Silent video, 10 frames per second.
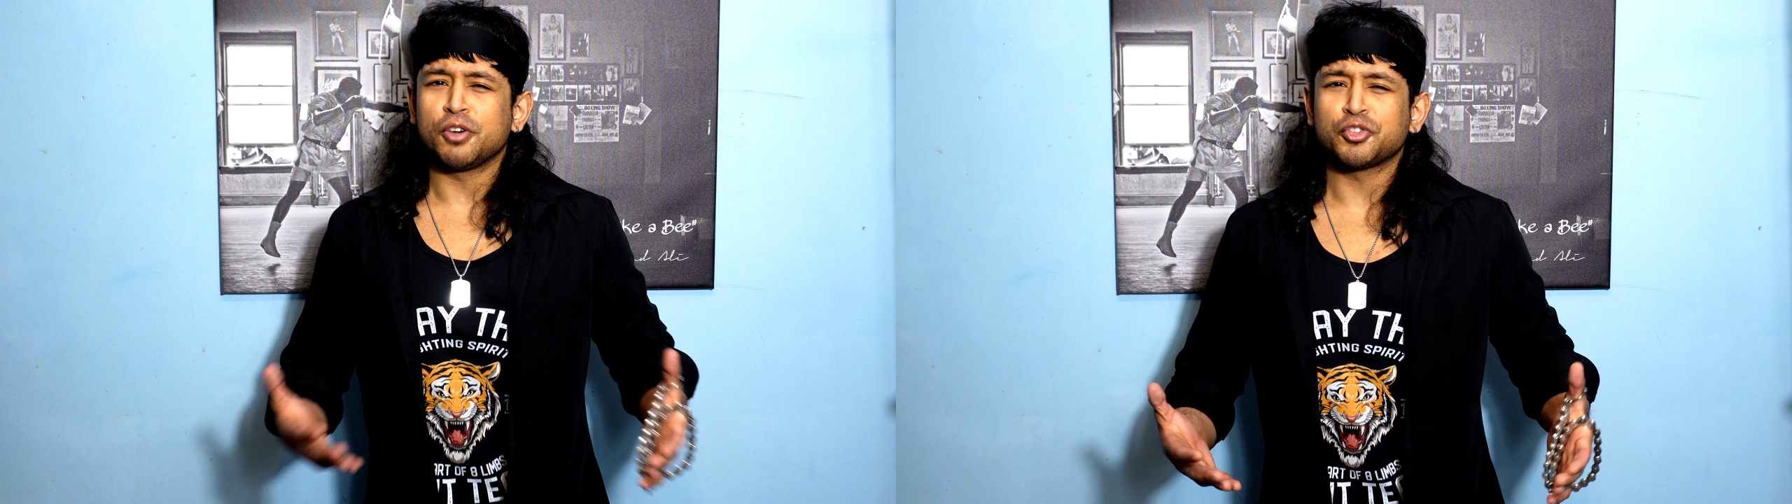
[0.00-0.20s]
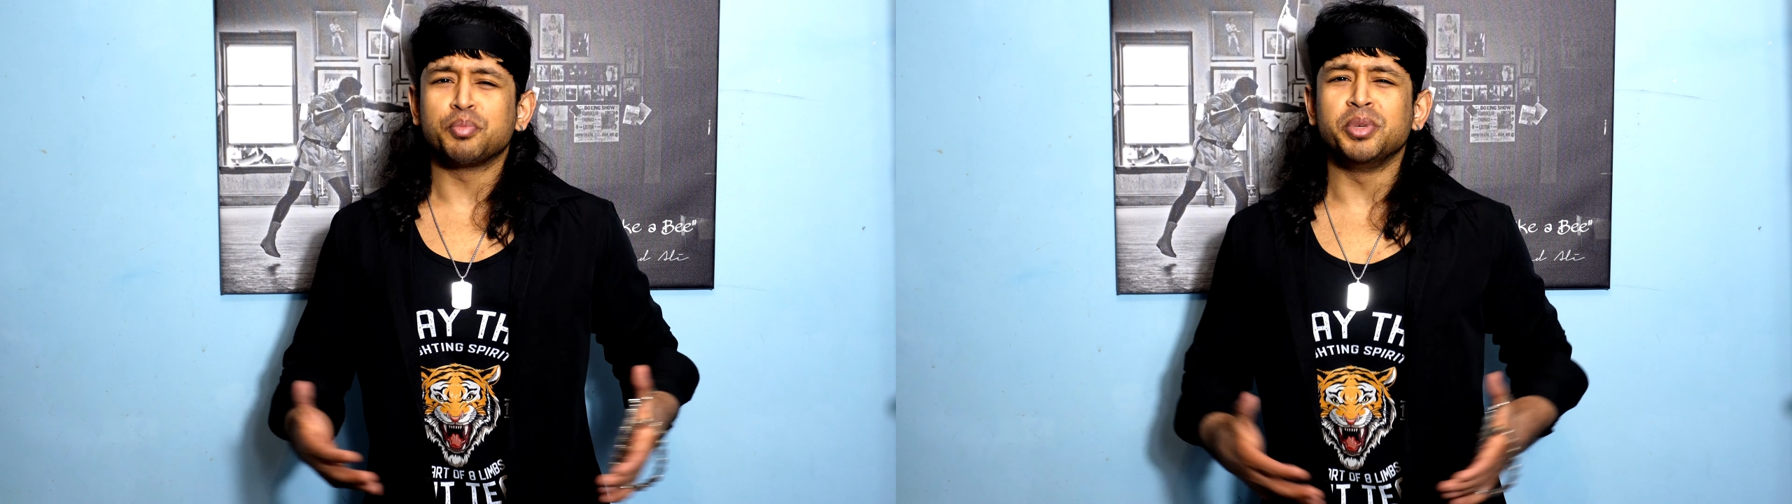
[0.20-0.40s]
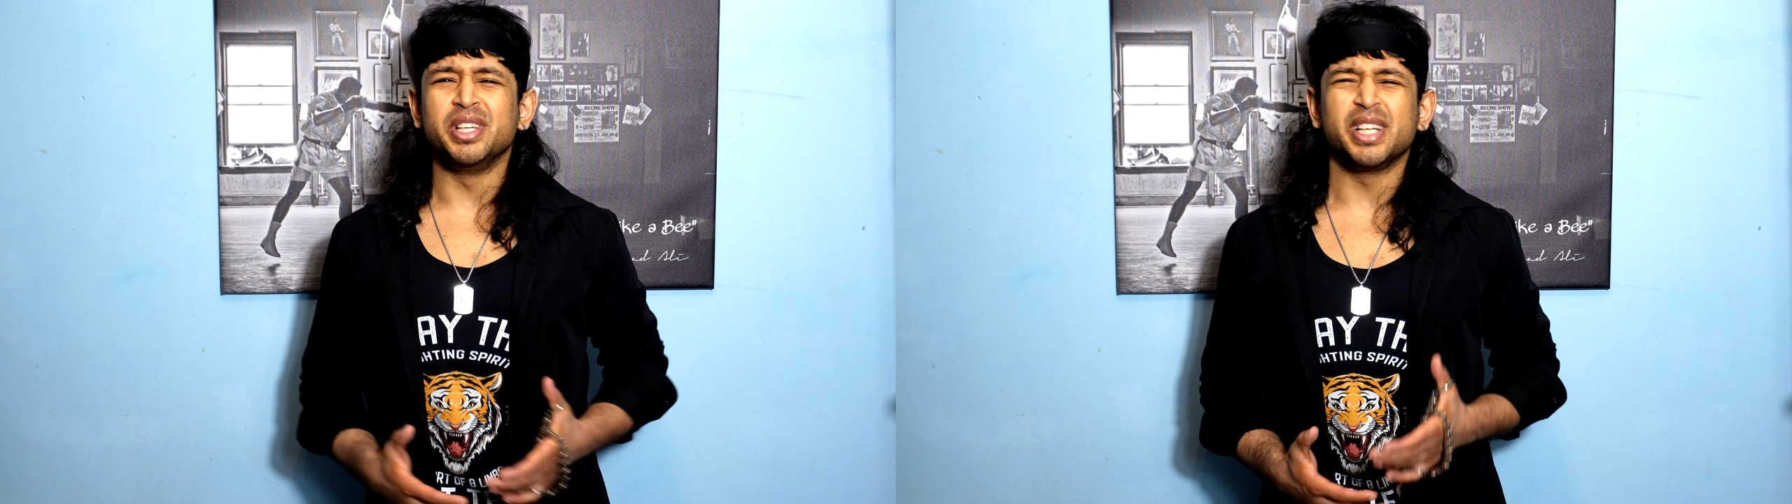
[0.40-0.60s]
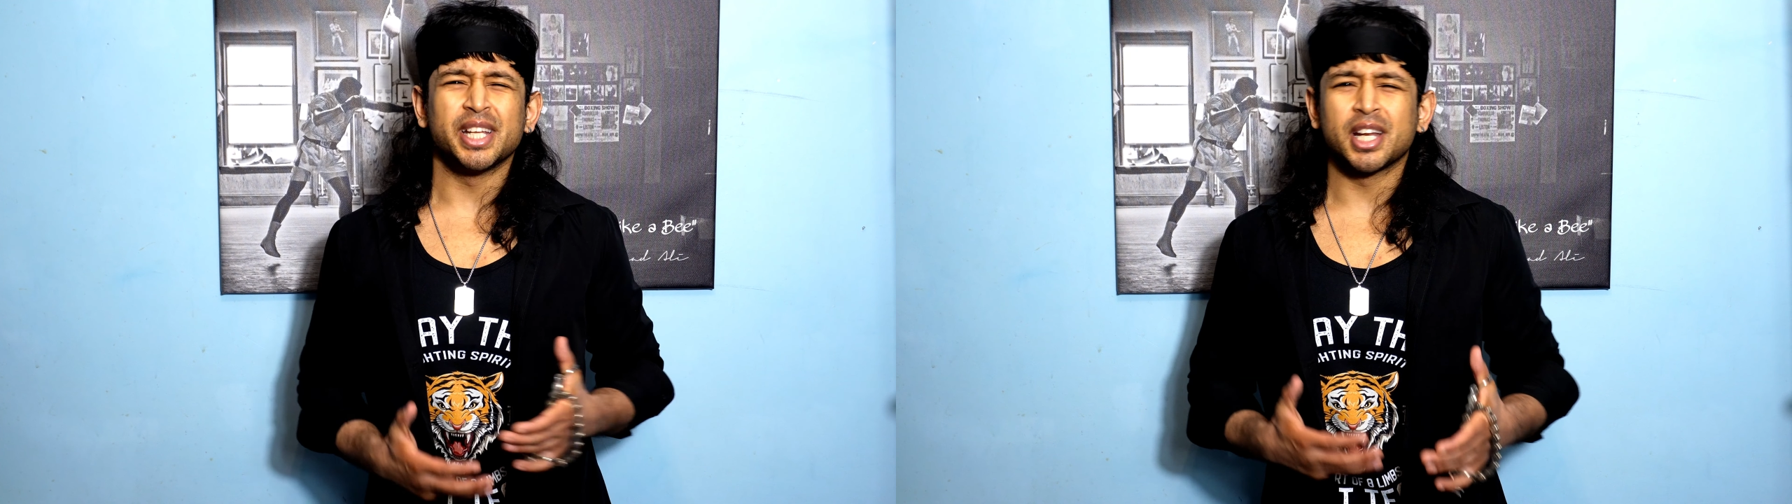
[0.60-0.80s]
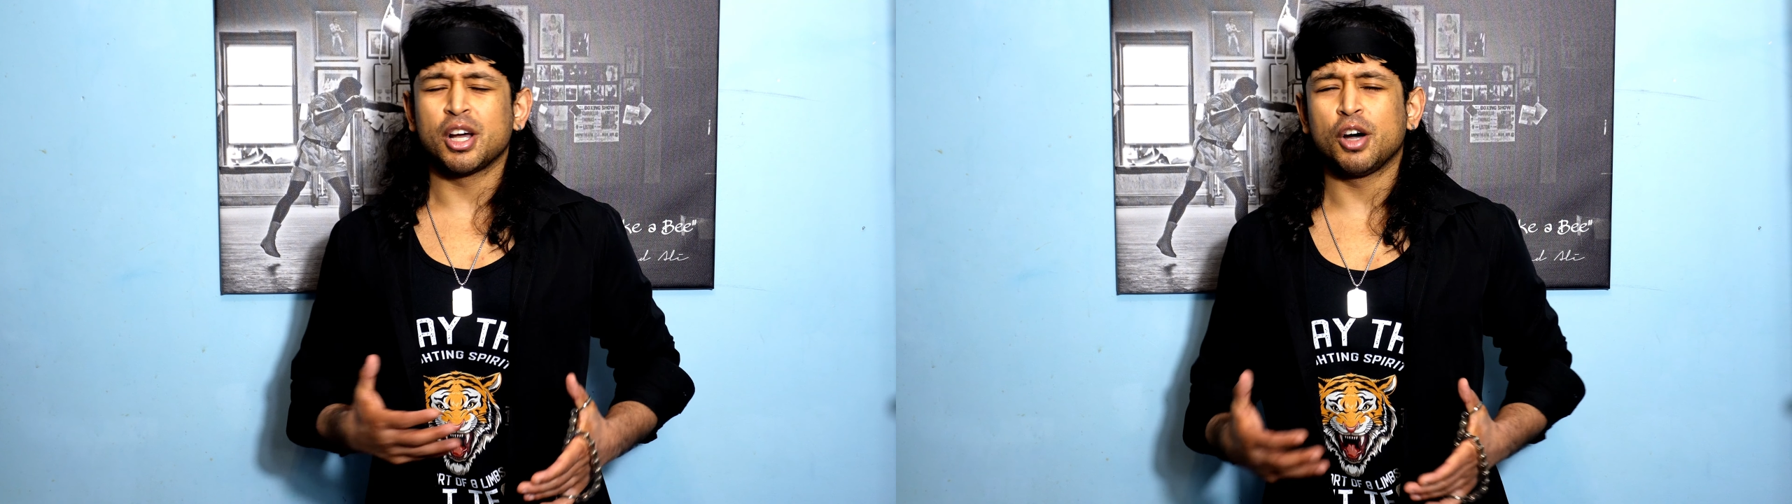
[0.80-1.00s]
after being
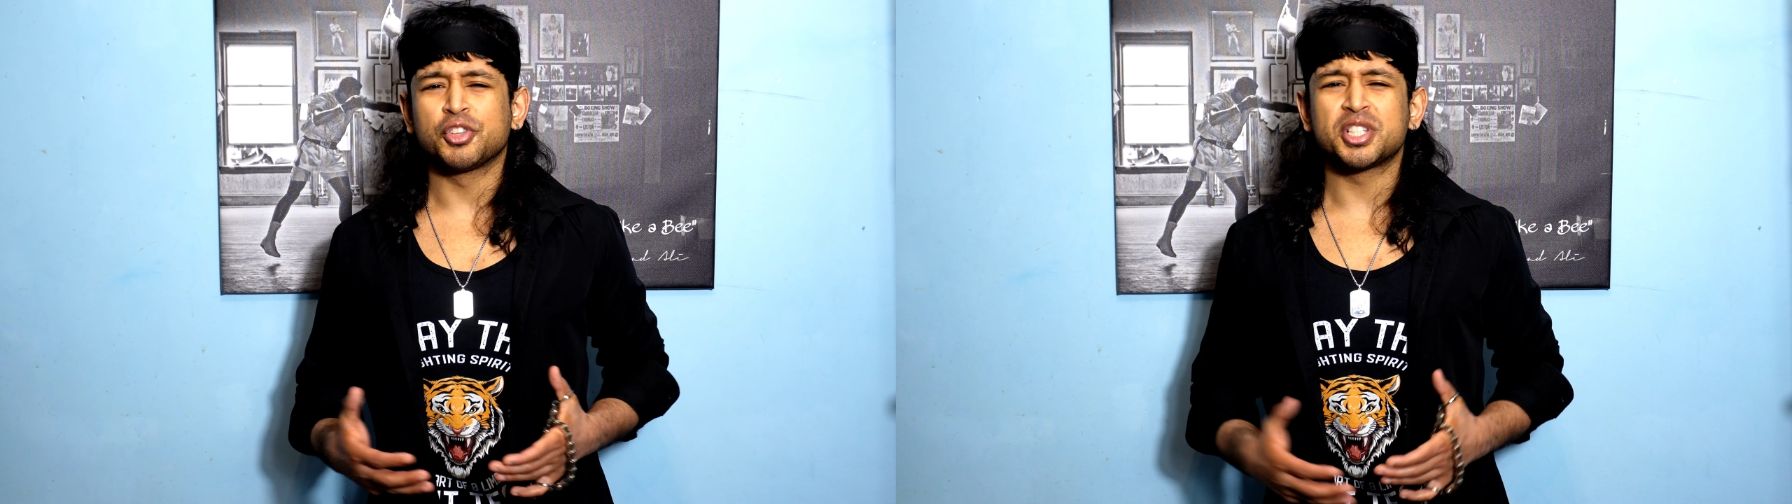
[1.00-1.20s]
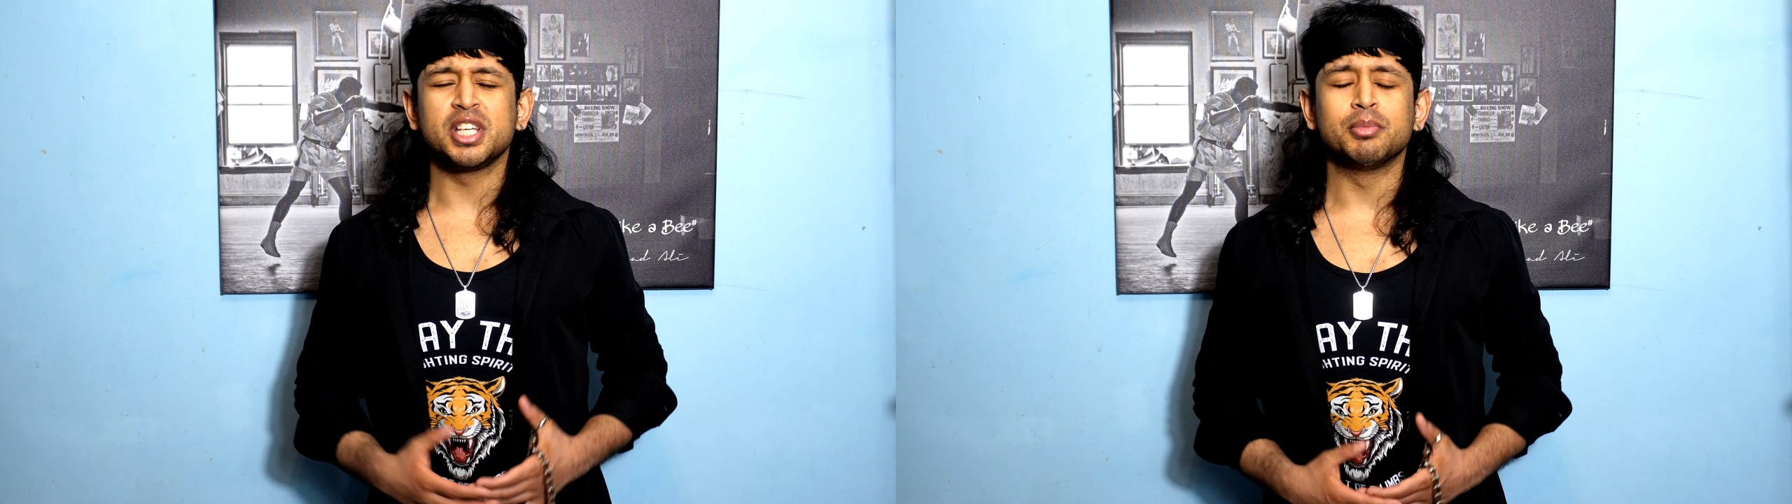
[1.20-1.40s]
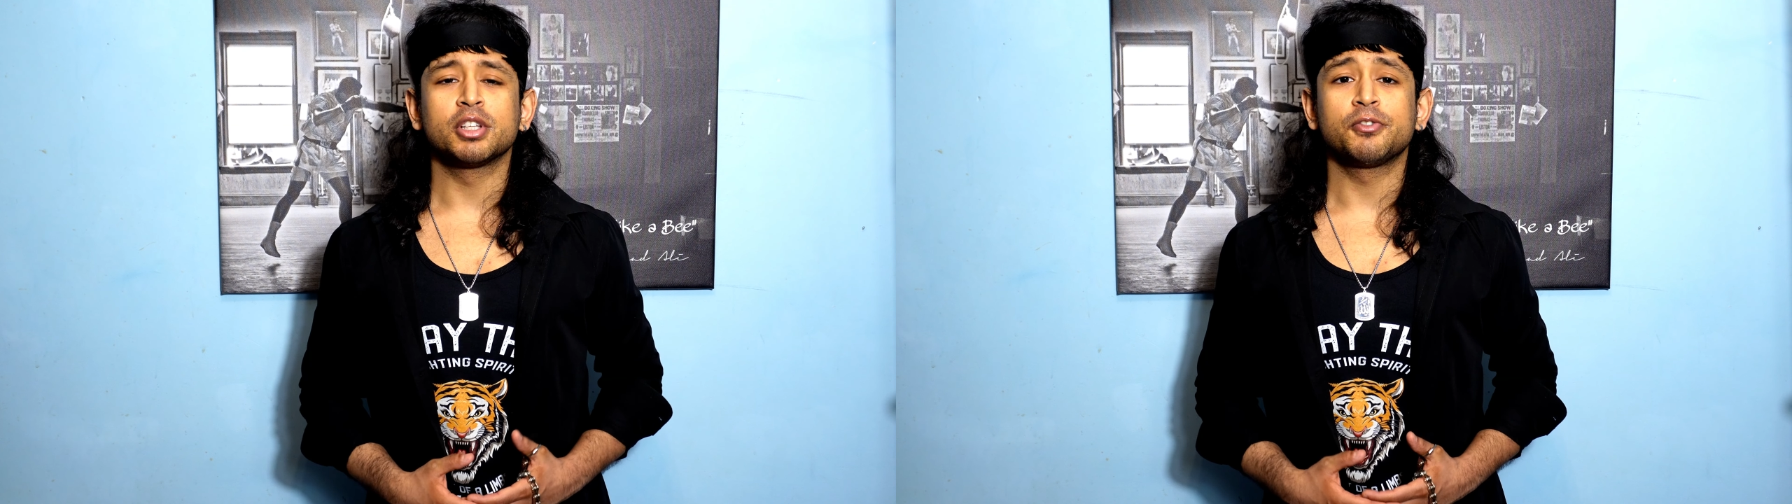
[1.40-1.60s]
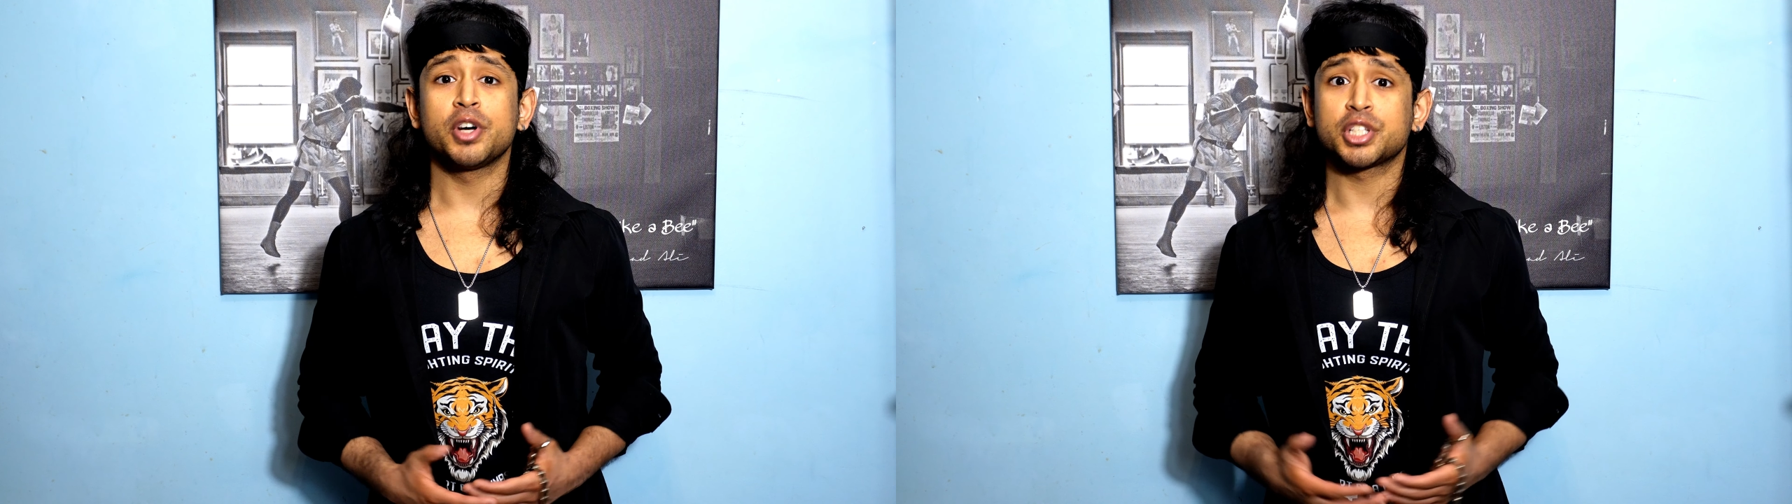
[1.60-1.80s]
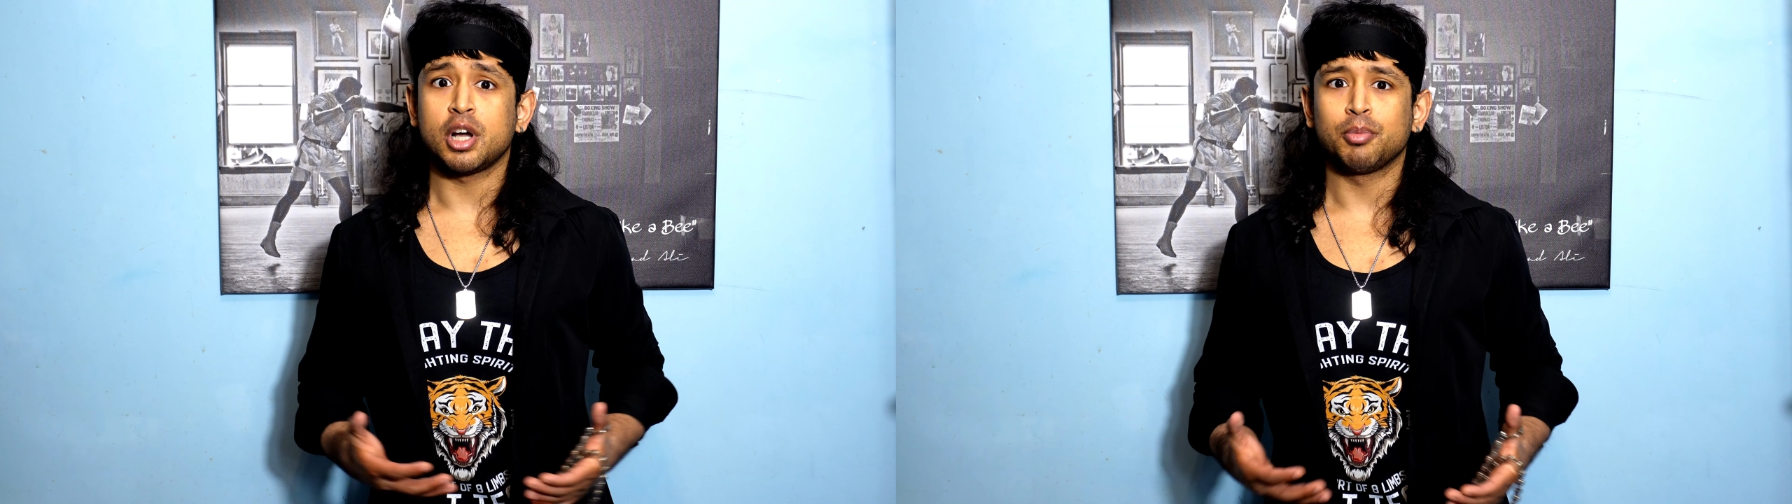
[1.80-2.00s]
in and out of the team in the
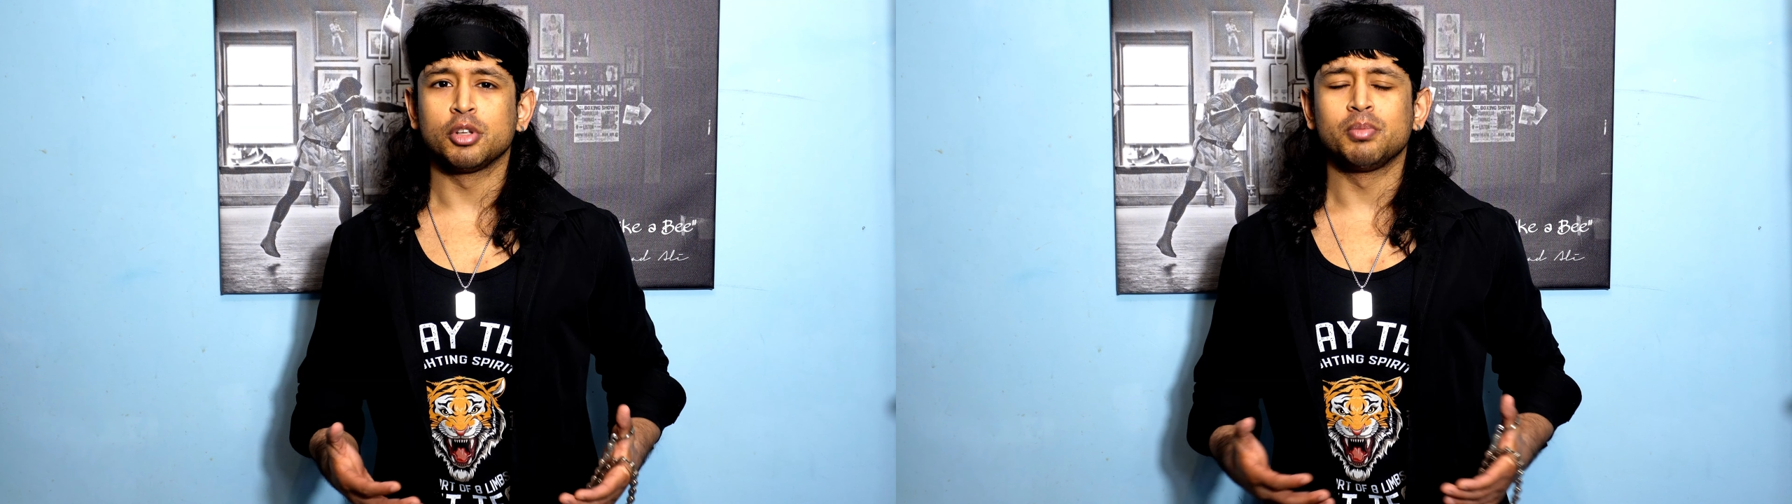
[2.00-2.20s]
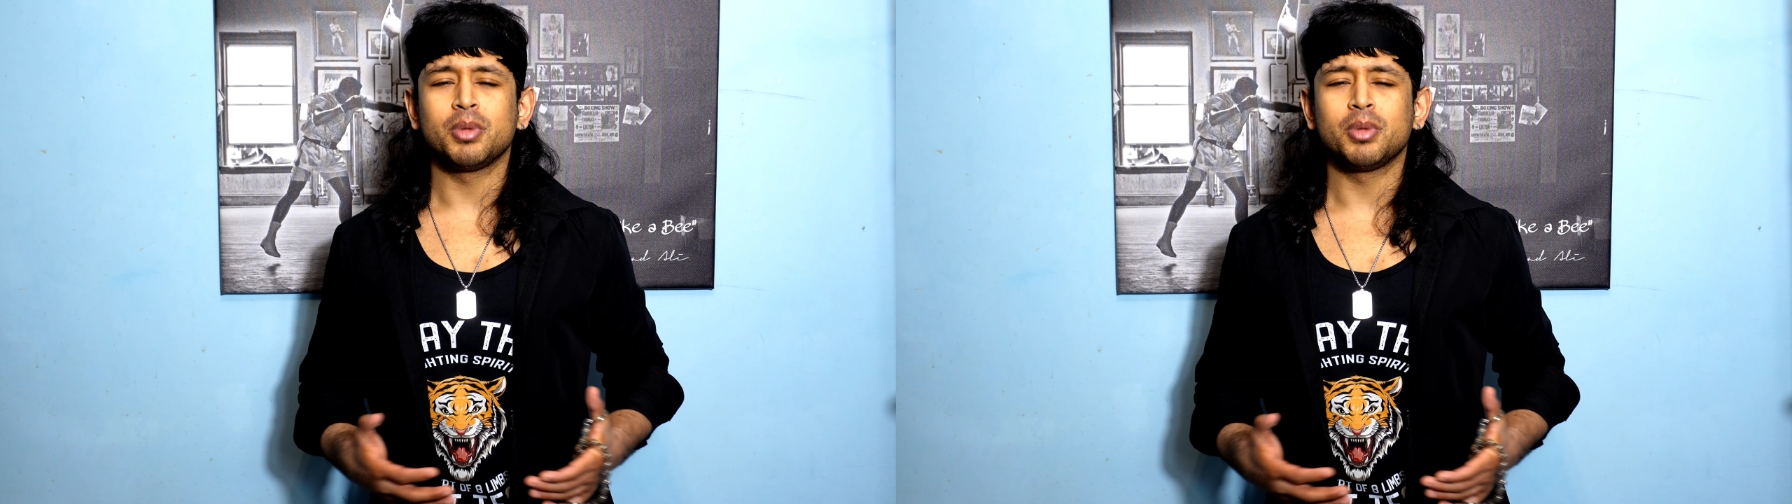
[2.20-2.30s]
first couple of